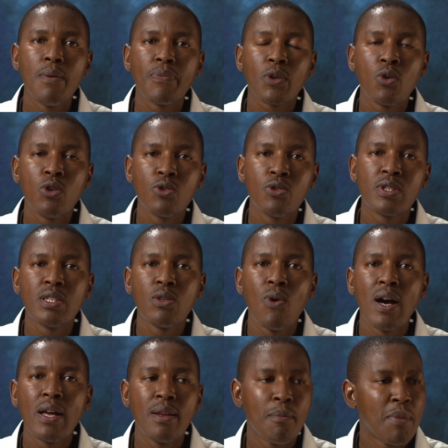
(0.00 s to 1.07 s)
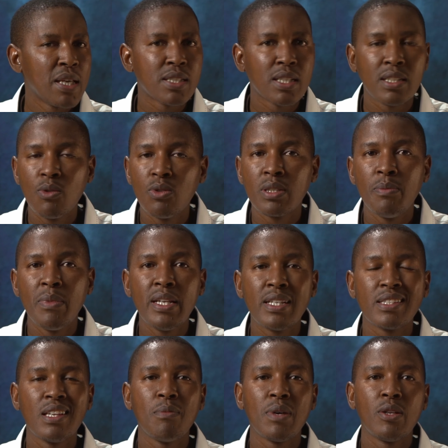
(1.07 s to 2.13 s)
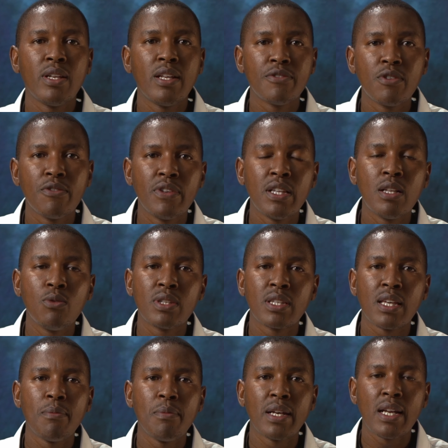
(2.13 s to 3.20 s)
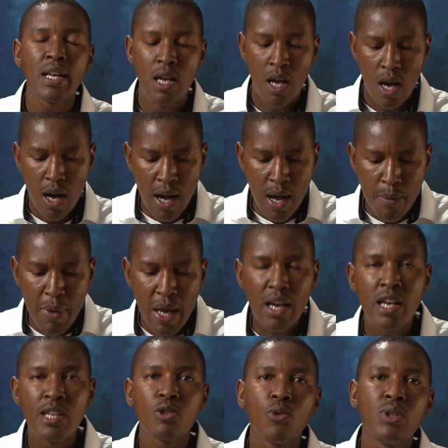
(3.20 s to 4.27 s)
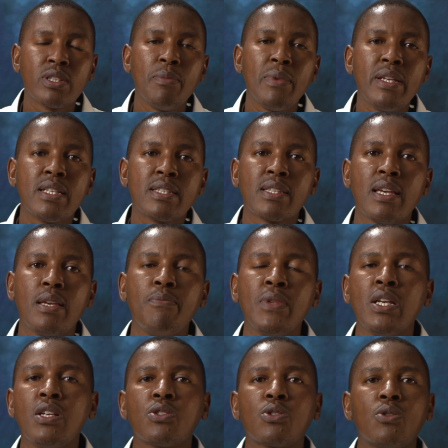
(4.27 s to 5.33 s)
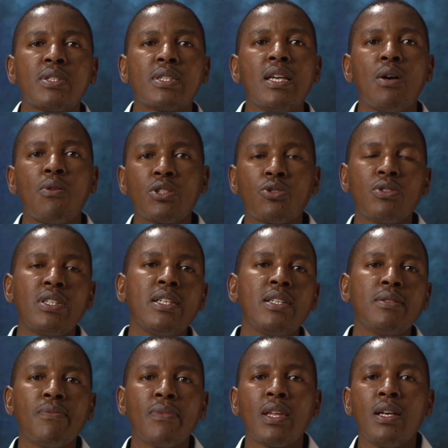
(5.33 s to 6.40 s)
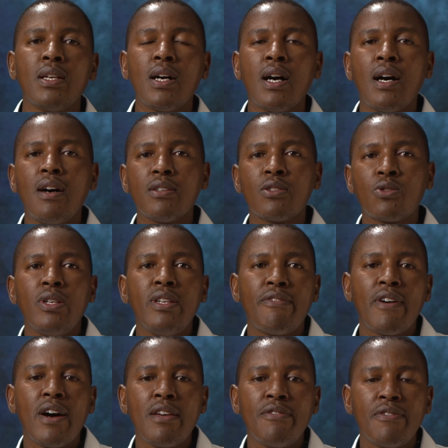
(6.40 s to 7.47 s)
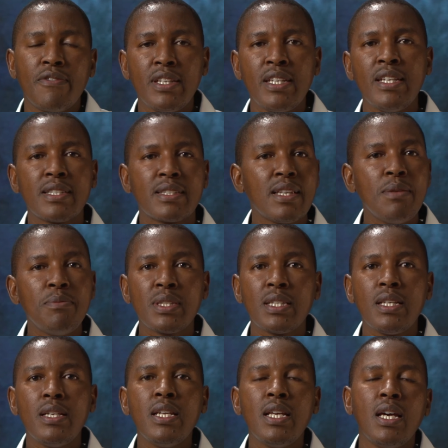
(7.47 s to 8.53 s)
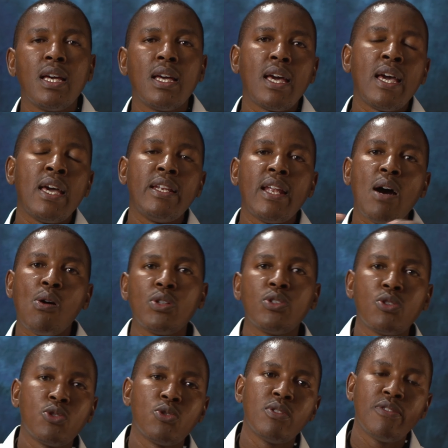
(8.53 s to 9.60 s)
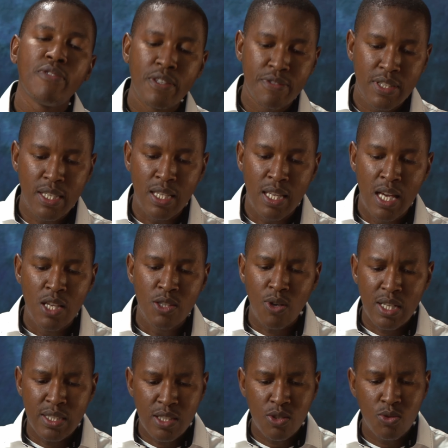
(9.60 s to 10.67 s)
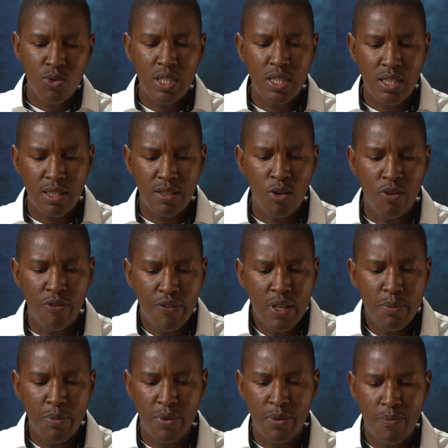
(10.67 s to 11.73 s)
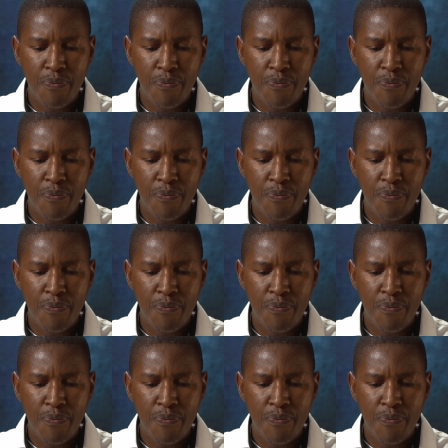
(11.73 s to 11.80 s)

go to C1, my shutter will remain the same. I don't have to fiddle with camera. My ISO will remain the same. So say I was shooting 25 in the same scene and now I want to shoot 50, so I just switch or flip